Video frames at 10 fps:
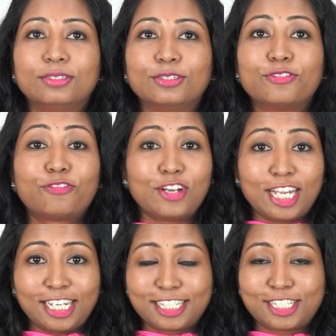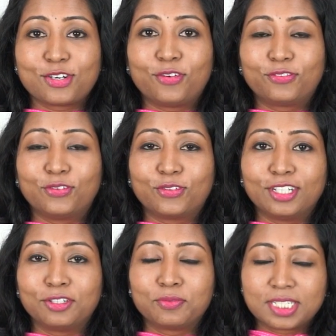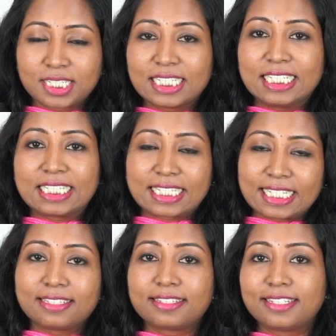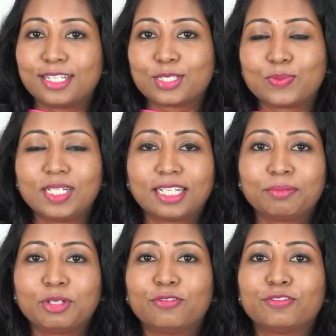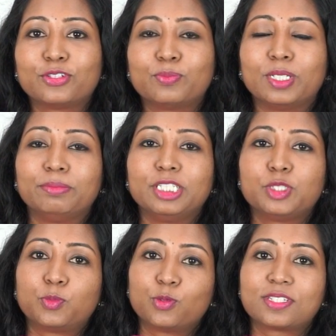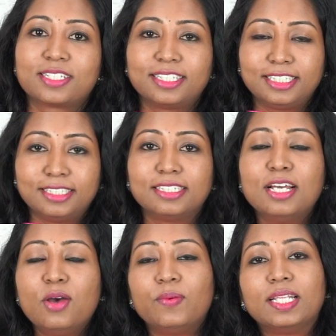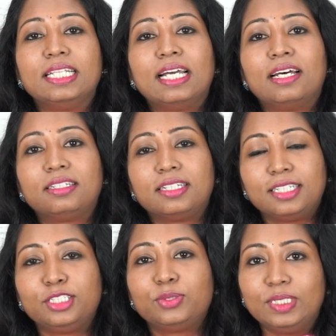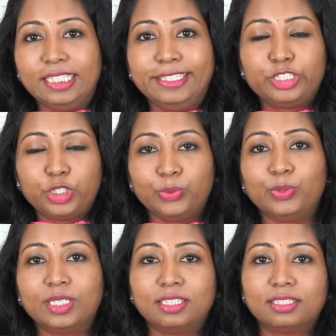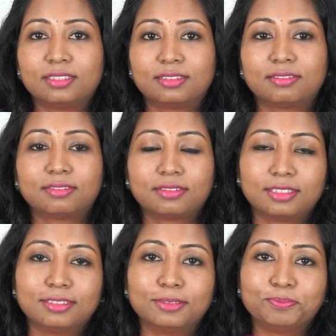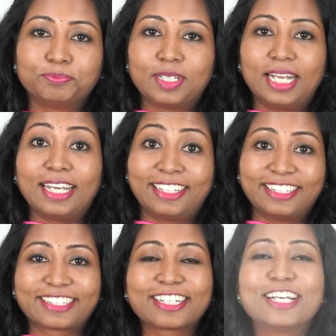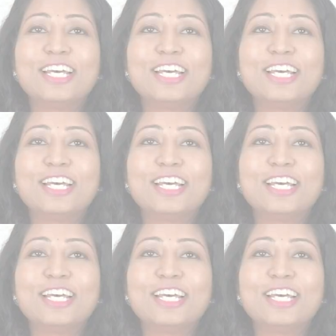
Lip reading: The flesh of coconut, which is tasty as well, can be offered to babies post a year when they are ready to eat, chew, and like it.